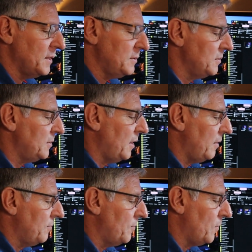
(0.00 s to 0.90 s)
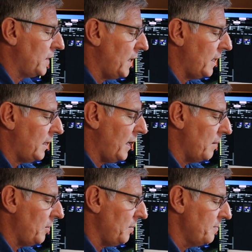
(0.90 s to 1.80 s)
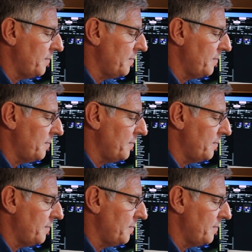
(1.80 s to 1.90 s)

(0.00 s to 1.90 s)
This is the 4K camera.